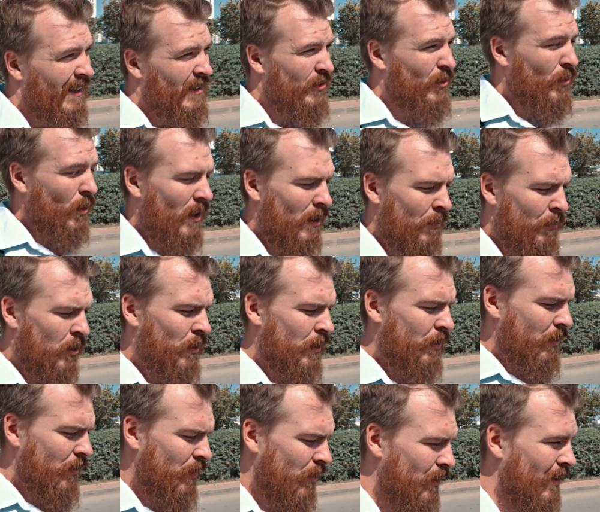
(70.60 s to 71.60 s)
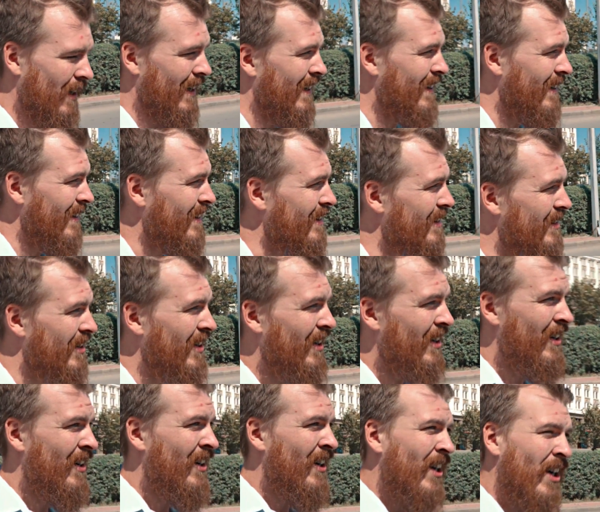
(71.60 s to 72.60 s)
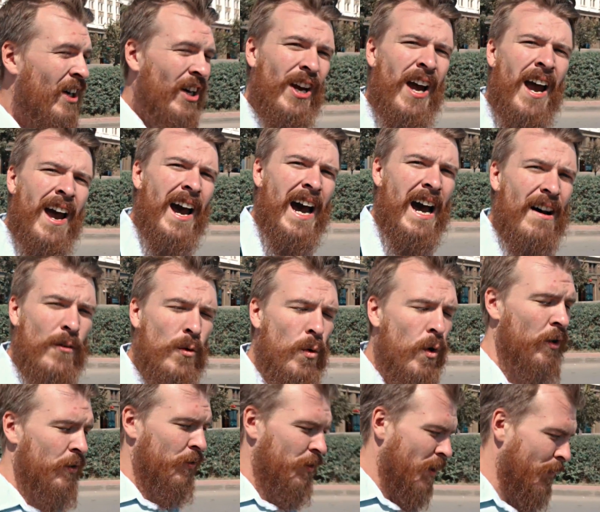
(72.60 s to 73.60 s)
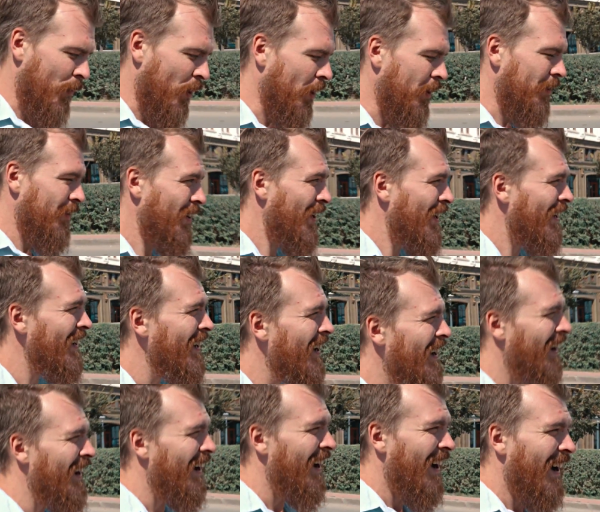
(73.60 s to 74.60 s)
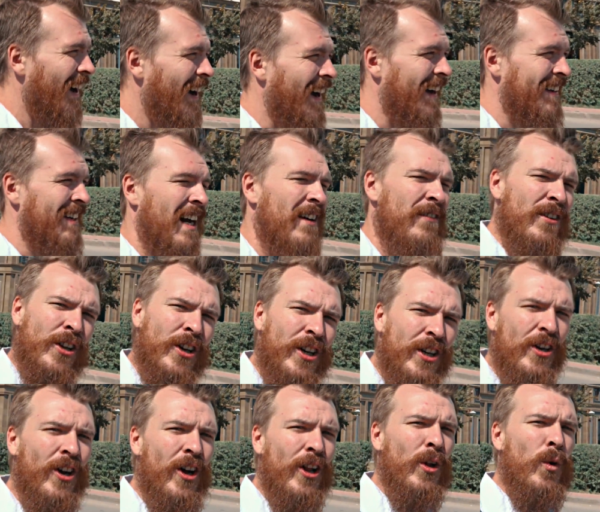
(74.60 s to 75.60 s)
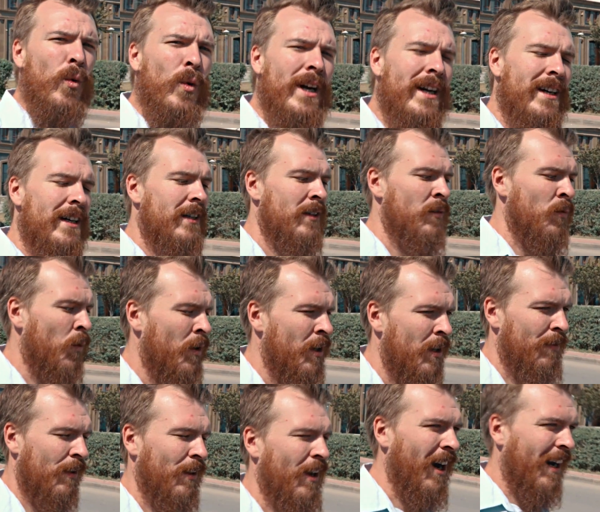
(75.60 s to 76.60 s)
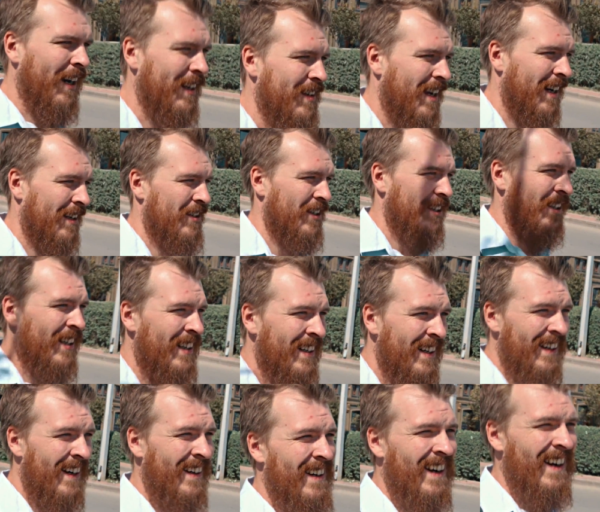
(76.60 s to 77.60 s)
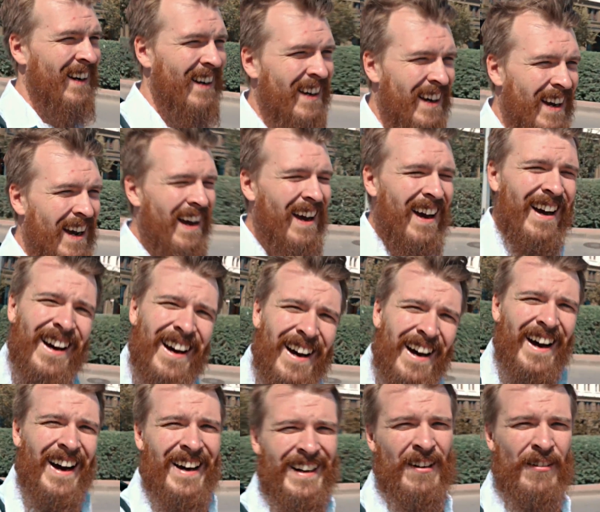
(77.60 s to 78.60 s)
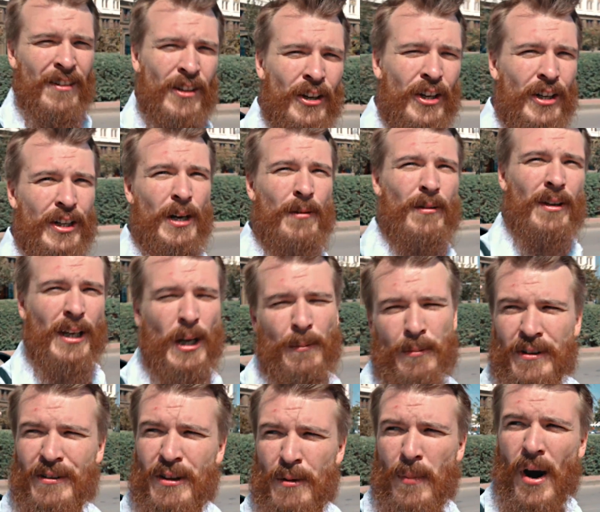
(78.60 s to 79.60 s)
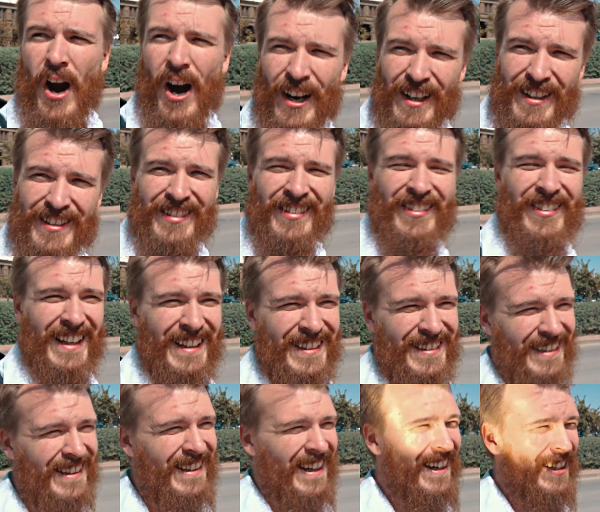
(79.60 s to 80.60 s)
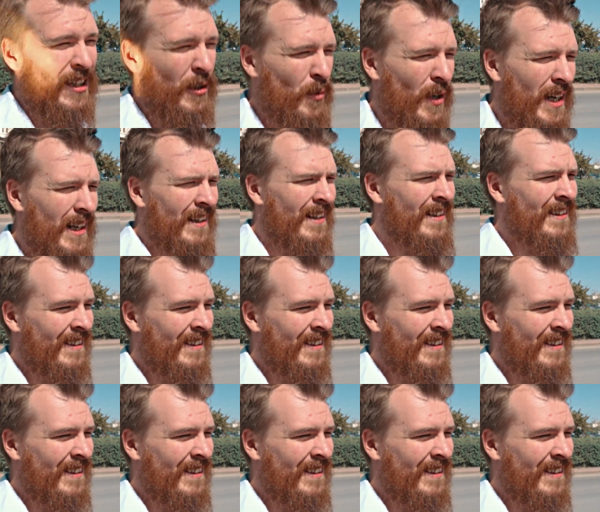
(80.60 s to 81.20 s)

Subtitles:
So what I'm going to do is have a wander about and have a look at all the weird and wonderful architecture and have a look at a couple of the parks and things like that as well.